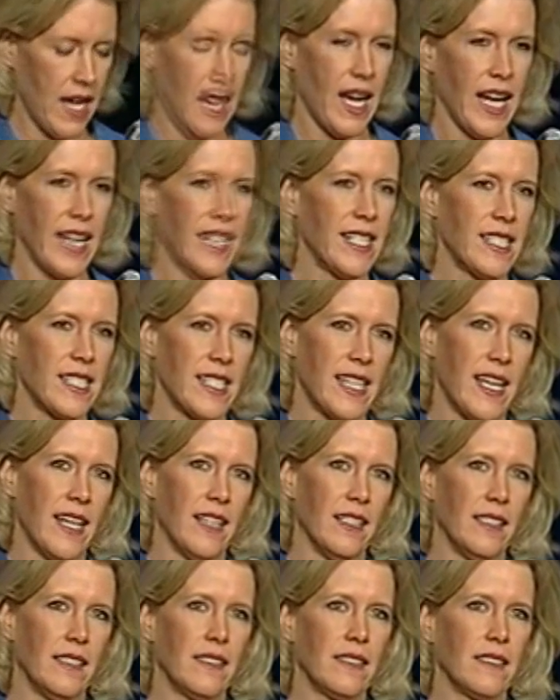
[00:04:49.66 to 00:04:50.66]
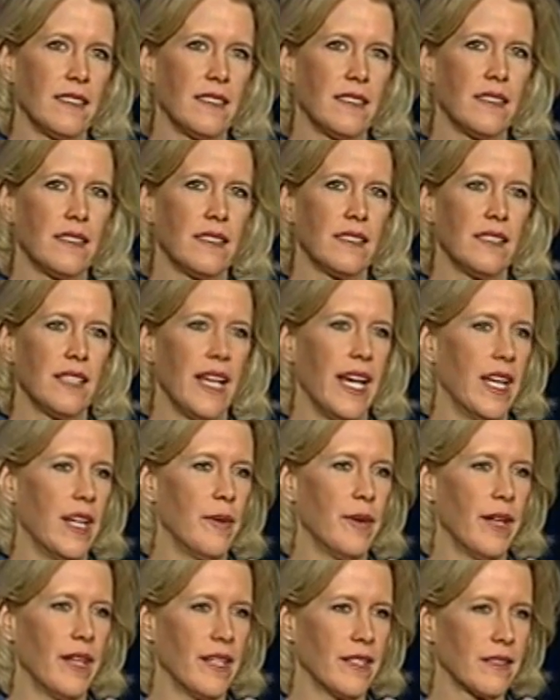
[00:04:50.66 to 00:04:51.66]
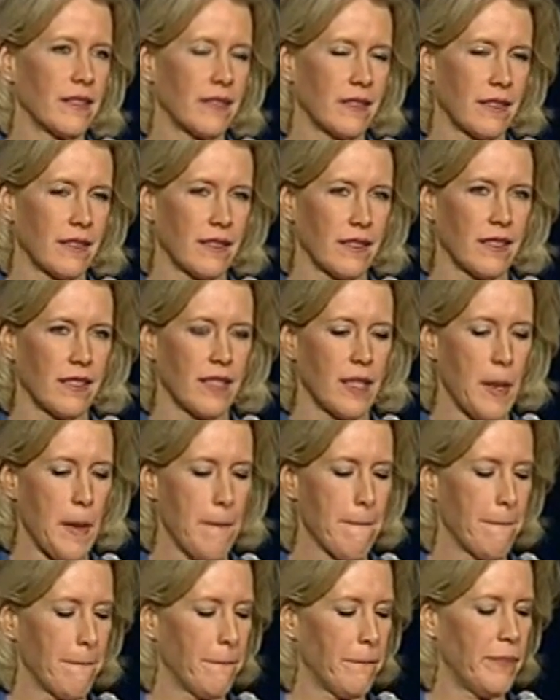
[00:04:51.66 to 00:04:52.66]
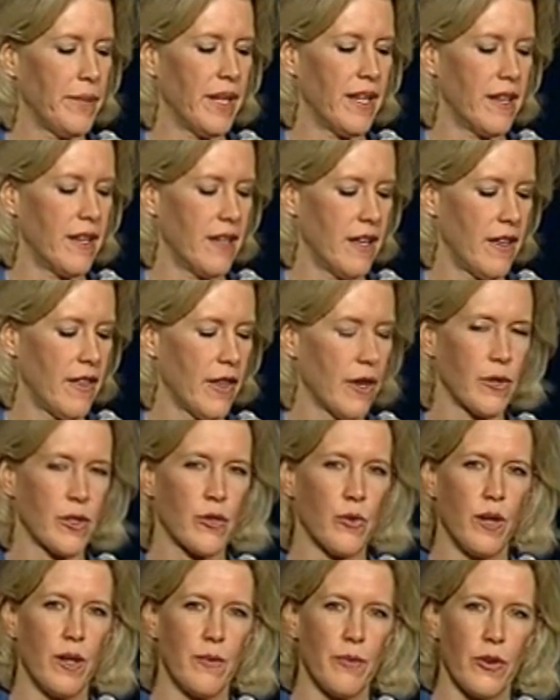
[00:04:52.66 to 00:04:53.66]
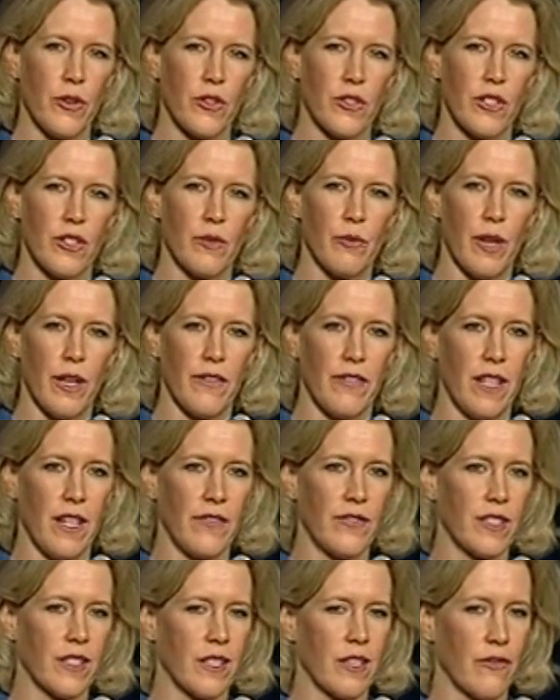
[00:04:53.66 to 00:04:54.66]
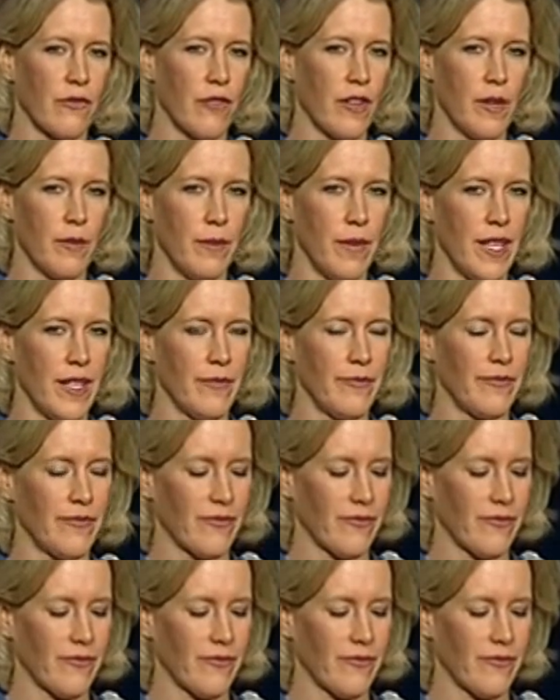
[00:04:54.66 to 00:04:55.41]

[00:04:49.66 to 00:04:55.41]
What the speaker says: I didn't tell anybody, but there was one person brave enough to confront me.